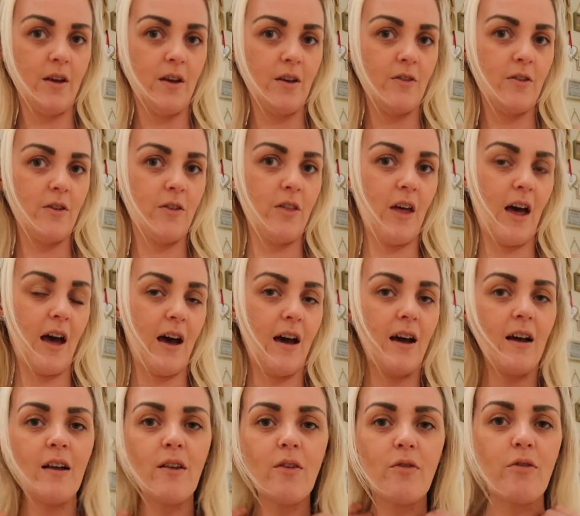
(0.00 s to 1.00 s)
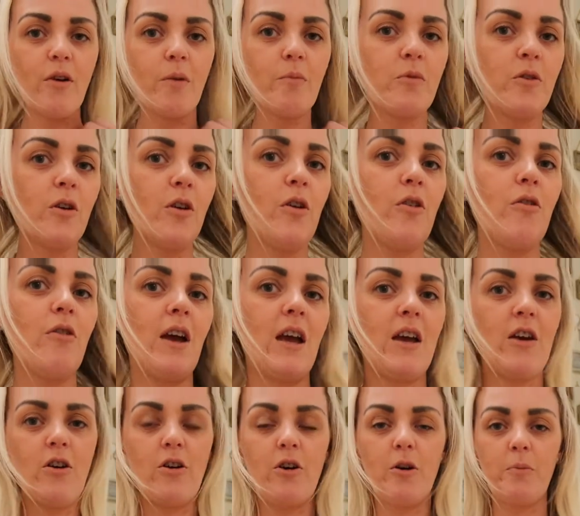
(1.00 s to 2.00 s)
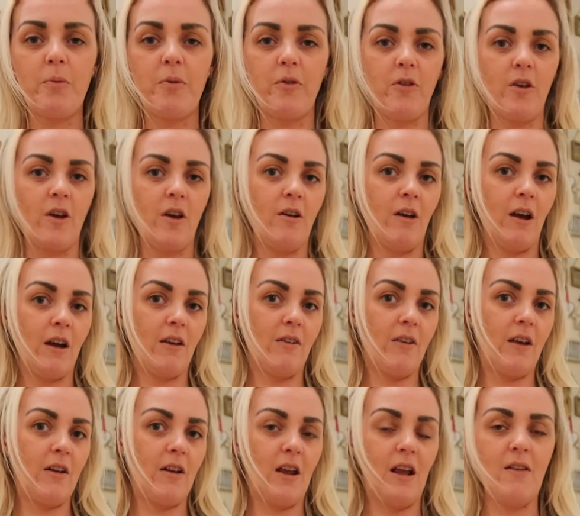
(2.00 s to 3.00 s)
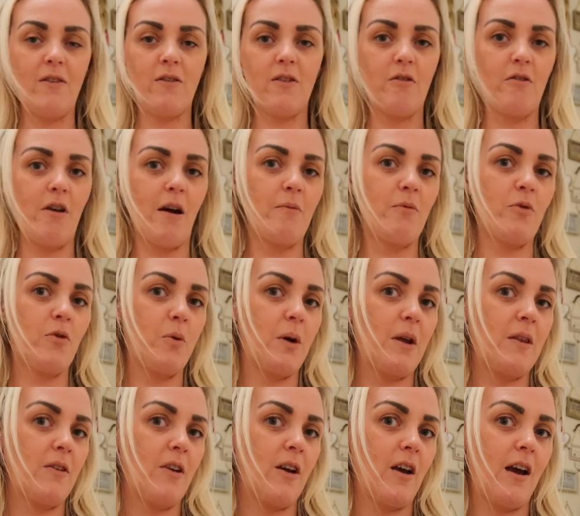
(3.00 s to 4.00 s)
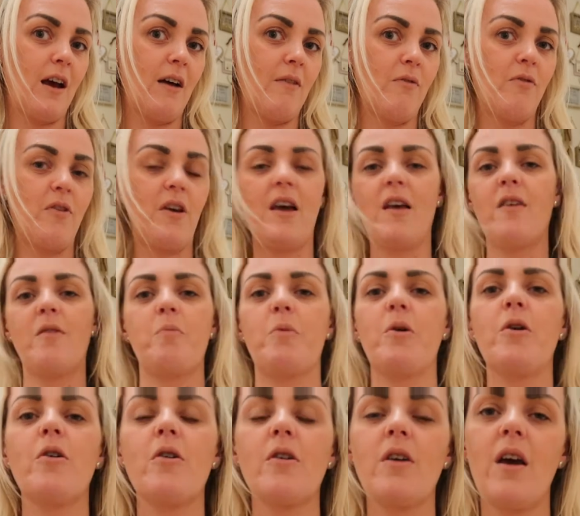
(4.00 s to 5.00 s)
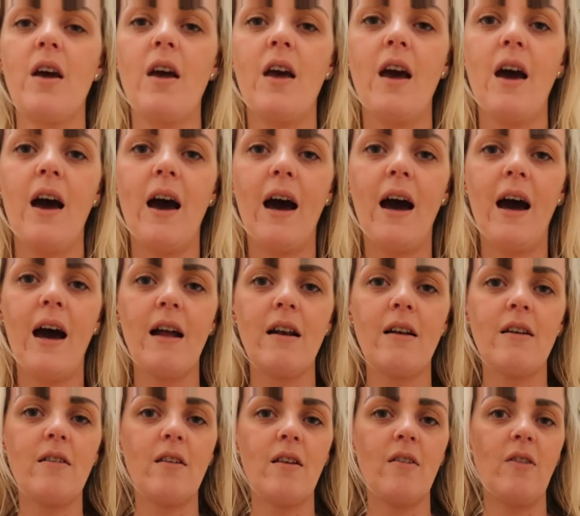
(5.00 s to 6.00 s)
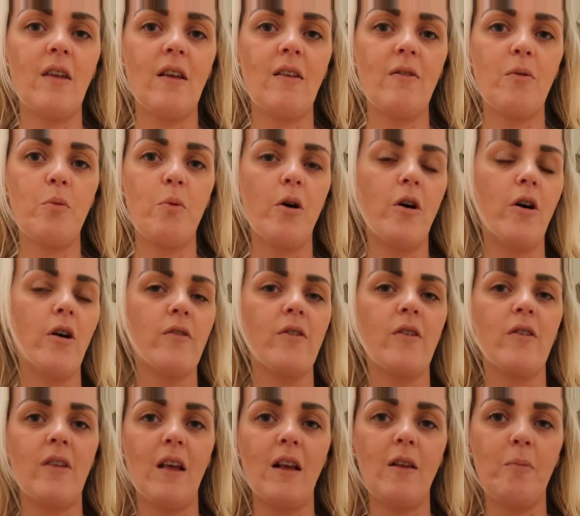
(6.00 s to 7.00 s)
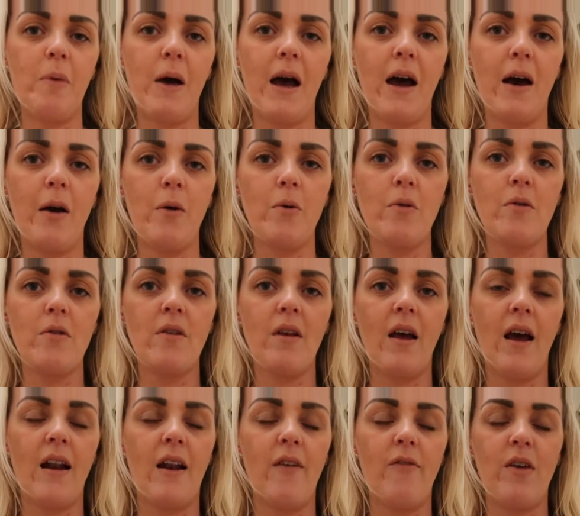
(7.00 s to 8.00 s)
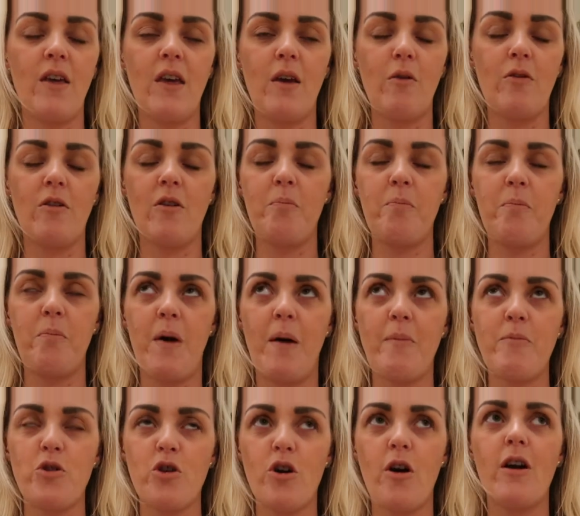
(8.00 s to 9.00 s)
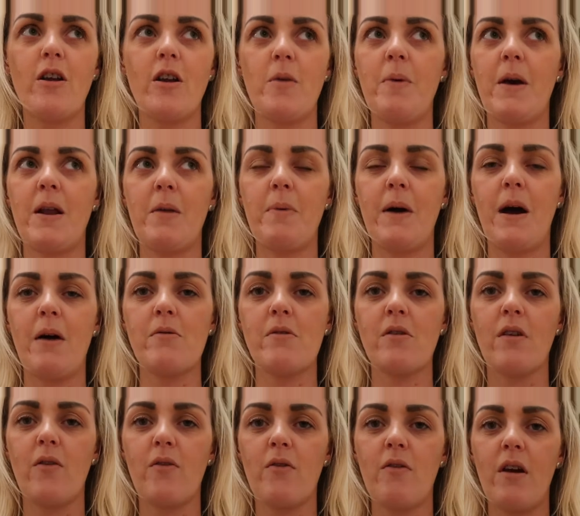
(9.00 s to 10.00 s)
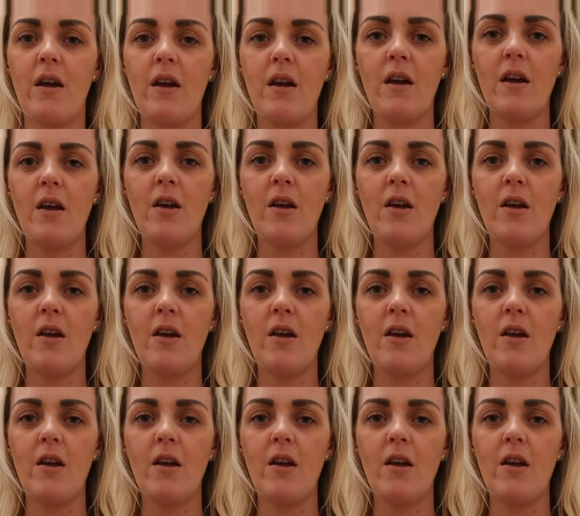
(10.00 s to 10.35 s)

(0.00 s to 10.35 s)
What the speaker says: So that is from Two Grey Cubs. Like I said, Instagram, Twitter and Facebook. And this was £6, and I think it was I'm sure I only paid a pound delivery.